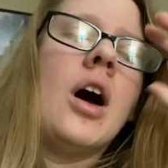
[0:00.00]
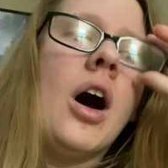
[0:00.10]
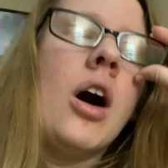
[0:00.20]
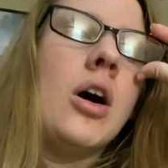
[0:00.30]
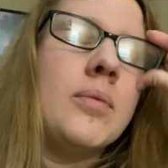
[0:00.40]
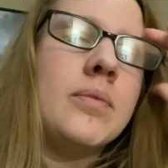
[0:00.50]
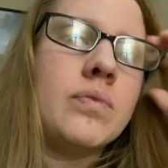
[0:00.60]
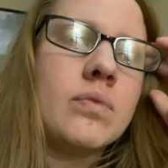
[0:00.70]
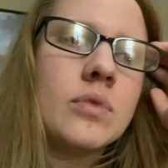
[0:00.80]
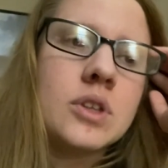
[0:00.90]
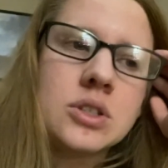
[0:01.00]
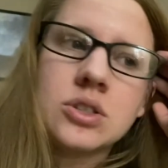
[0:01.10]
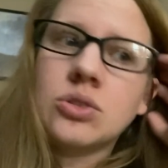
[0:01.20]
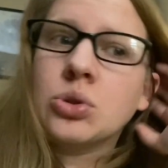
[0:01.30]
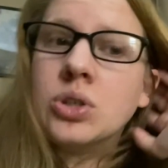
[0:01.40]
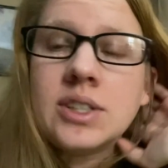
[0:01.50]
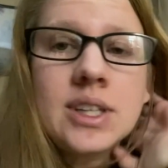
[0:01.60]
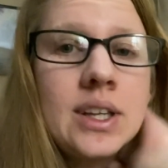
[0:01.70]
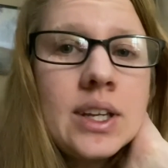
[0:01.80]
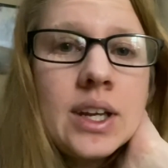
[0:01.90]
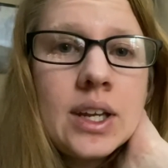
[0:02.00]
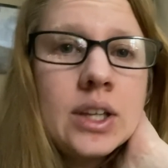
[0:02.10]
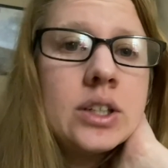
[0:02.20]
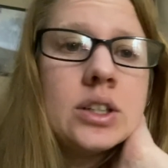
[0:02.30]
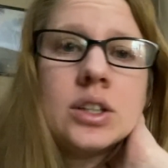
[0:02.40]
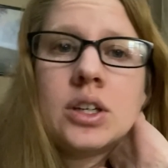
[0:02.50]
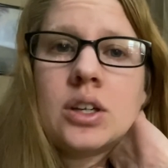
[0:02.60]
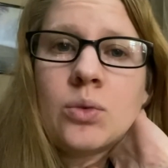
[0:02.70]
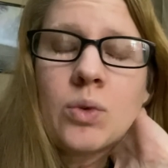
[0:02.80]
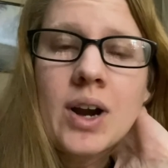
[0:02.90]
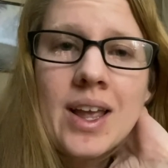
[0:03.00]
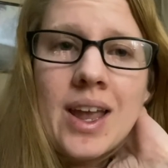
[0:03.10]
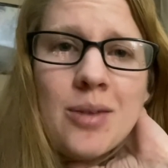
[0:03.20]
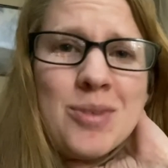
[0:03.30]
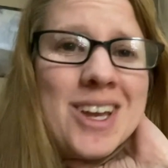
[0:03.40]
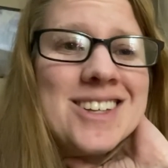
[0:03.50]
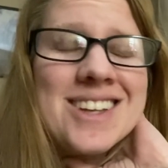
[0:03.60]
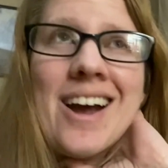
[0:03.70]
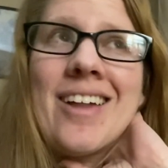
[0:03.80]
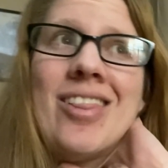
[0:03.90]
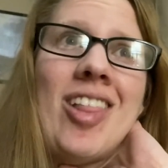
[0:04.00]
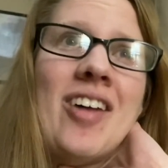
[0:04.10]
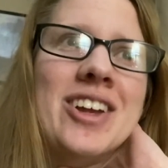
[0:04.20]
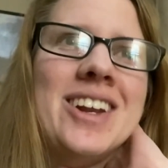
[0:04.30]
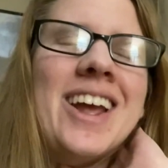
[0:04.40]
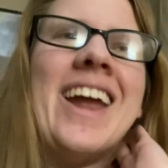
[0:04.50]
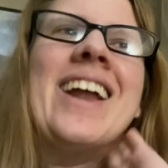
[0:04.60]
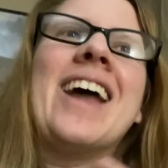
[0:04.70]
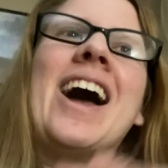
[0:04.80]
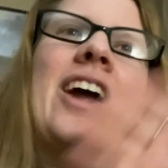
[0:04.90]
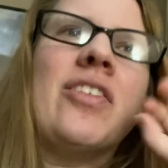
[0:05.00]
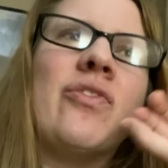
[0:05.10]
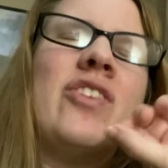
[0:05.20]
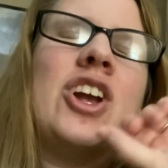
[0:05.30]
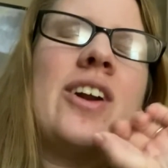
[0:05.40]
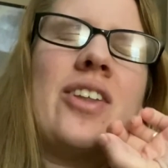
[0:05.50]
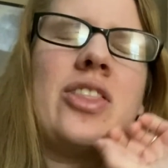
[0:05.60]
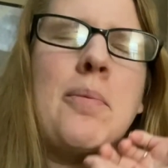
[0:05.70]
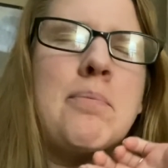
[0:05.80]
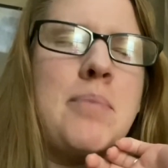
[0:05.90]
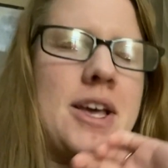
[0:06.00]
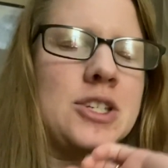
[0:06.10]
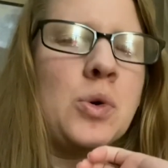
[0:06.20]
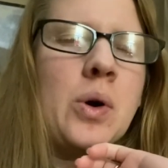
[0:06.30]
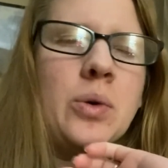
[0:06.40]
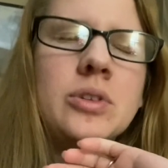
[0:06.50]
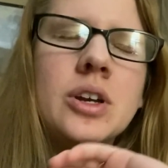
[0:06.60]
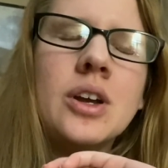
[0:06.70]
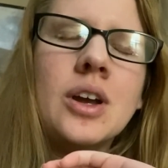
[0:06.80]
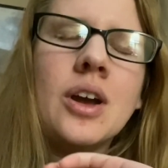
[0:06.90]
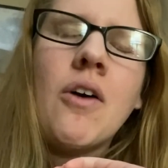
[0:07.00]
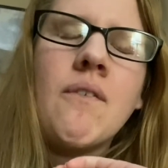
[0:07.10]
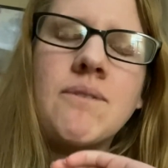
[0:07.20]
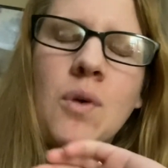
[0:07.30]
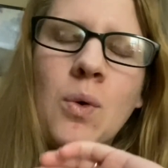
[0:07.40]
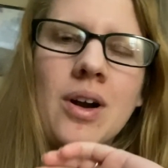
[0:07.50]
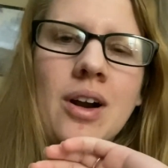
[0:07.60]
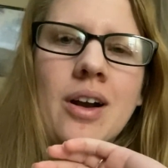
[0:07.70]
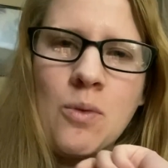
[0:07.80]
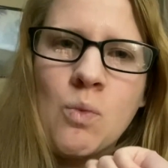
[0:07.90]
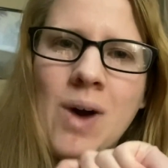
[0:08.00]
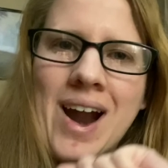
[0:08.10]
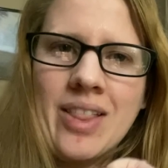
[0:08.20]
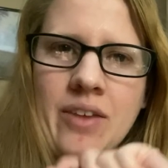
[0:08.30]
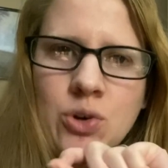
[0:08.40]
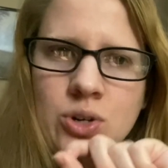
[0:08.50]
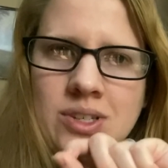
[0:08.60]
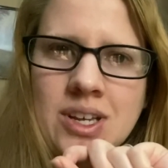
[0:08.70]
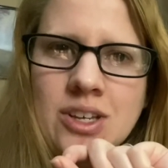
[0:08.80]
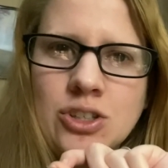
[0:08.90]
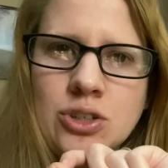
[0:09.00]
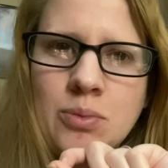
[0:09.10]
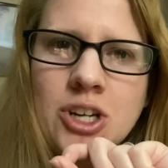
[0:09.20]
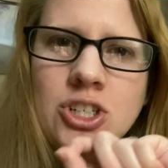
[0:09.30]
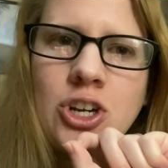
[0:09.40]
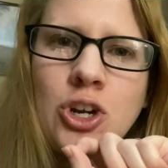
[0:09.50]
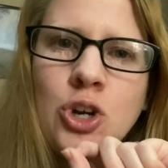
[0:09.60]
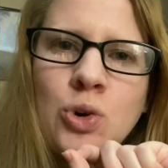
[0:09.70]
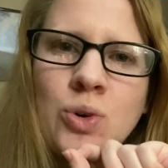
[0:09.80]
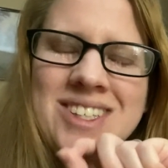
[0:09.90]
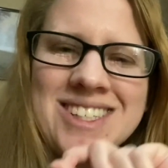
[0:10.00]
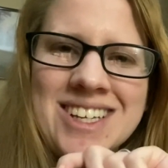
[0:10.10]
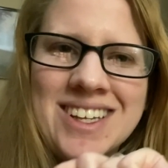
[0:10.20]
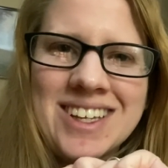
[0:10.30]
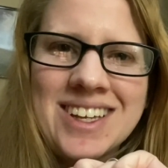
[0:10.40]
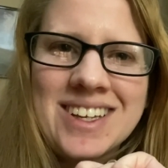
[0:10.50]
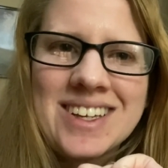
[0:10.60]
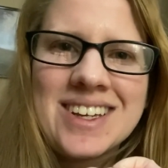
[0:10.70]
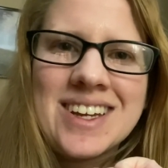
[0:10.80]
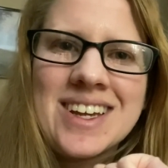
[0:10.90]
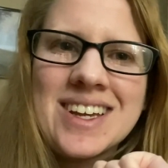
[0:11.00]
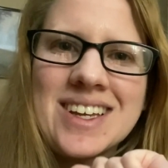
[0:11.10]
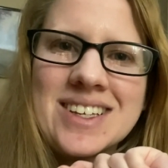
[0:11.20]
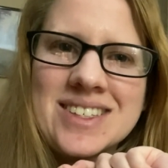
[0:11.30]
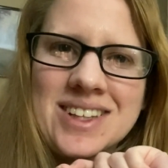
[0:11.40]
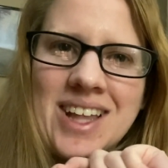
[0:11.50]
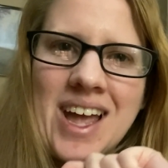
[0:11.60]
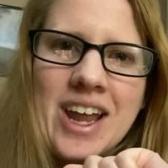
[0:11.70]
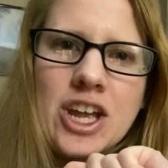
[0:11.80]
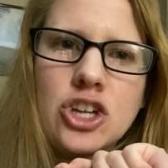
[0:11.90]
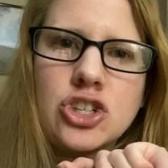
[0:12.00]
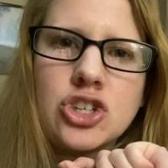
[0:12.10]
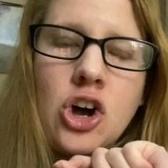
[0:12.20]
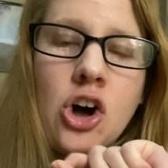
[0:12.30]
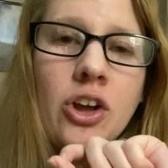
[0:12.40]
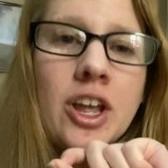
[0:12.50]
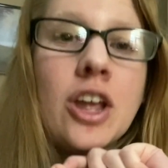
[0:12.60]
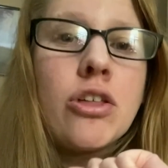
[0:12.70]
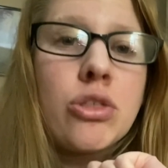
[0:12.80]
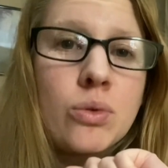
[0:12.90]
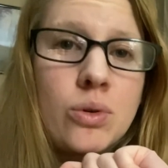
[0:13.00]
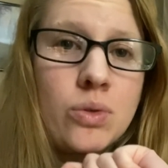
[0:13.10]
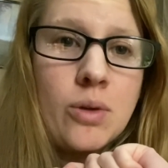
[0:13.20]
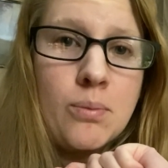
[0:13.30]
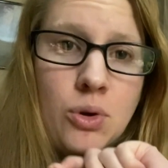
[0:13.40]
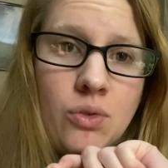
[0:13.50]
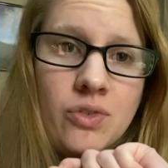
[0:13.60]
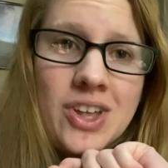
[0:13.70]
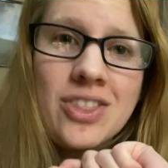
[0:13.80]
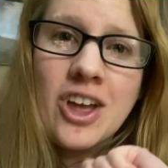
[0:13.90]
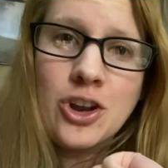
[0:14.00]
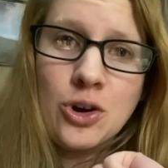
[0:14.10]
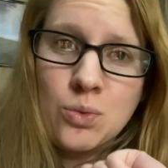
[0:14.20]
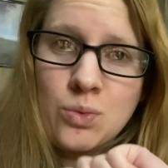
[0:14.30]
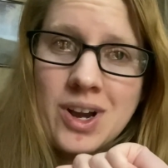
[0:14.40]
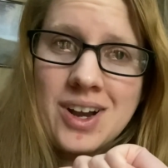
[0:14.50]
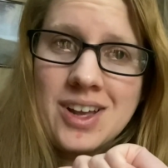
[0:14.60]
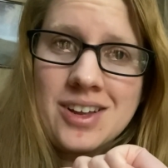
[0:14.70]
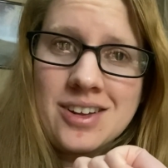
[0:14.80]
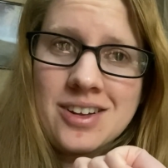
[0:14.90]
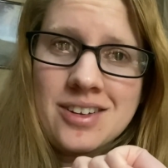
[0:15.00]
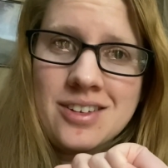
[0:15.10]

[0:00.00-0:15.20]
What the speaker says: Still critiquing where I can because I love it, and I figured out the best quote for why I love critiquing so much. Critiquing is like talking through the movie that you're reading.